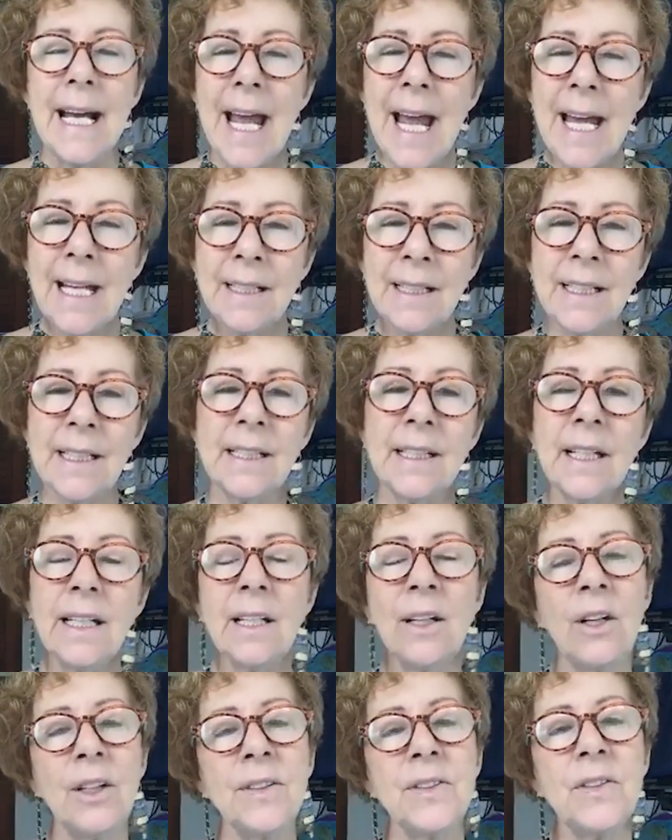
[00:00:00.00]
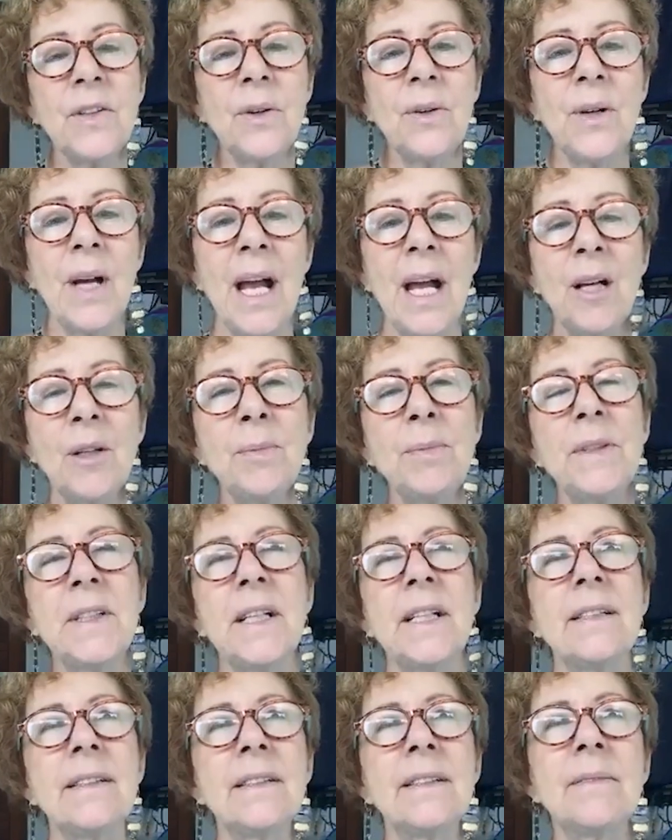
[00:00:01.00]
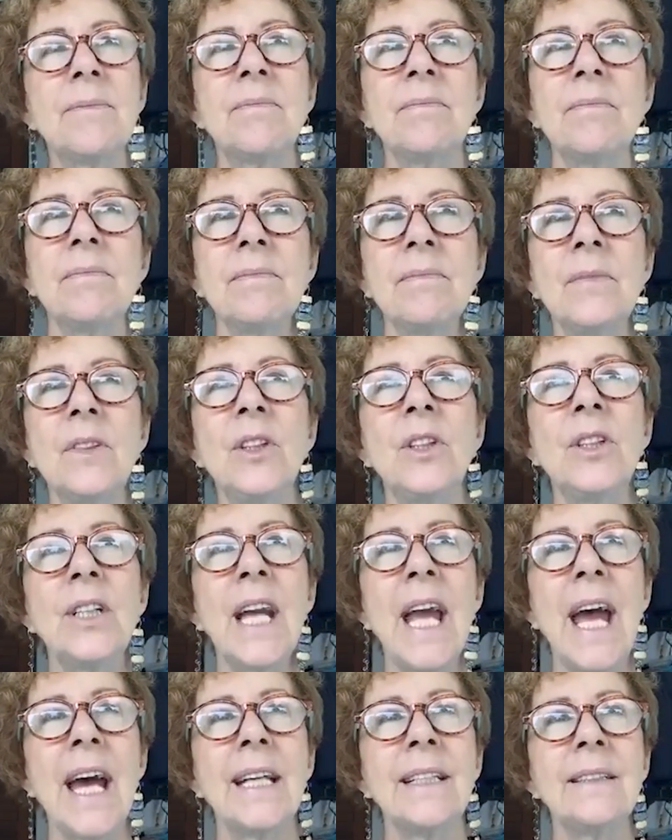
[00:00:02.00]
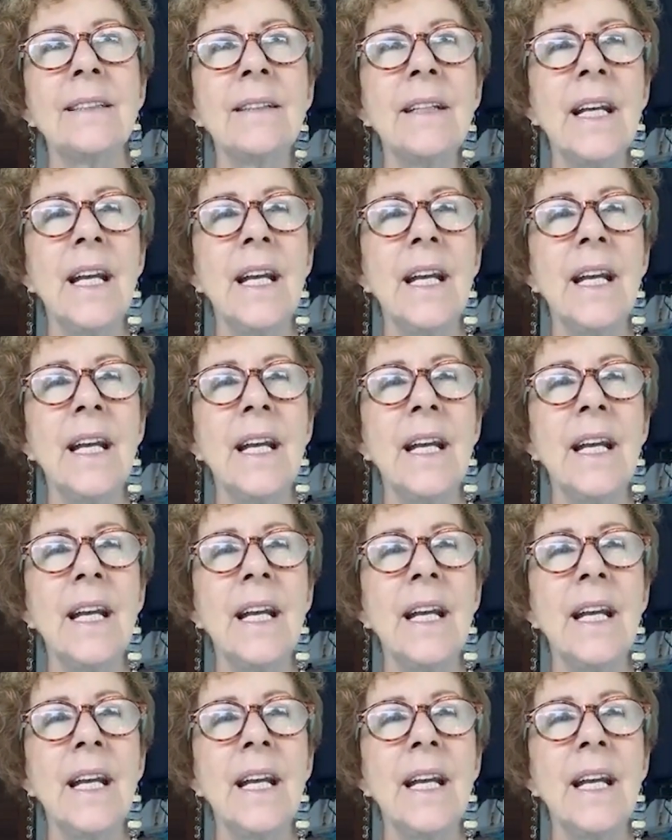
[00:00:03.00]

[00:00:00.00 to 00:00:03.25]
And it also helps us look at